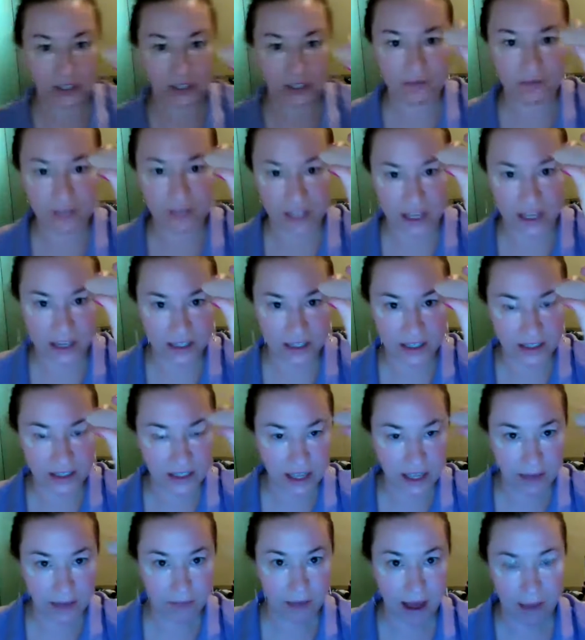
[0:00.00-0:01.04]
of these
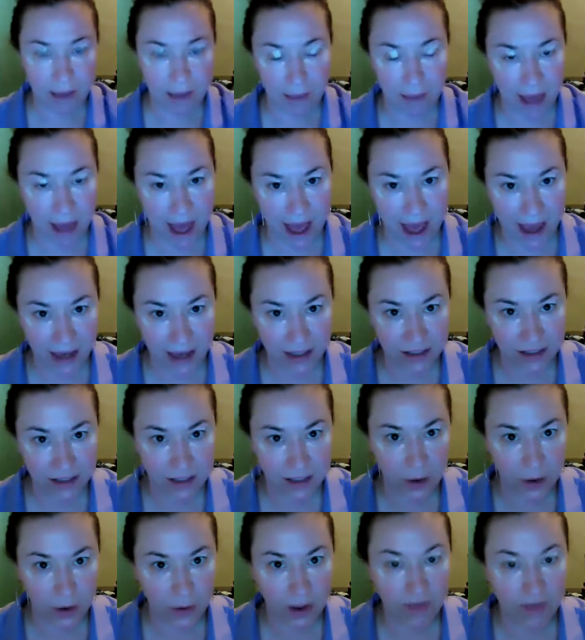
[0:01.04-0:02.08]
in my bag.
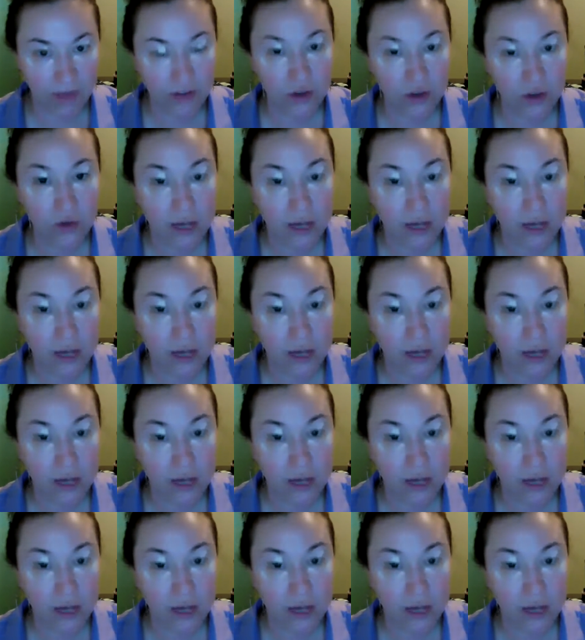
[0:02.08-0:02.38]
So if you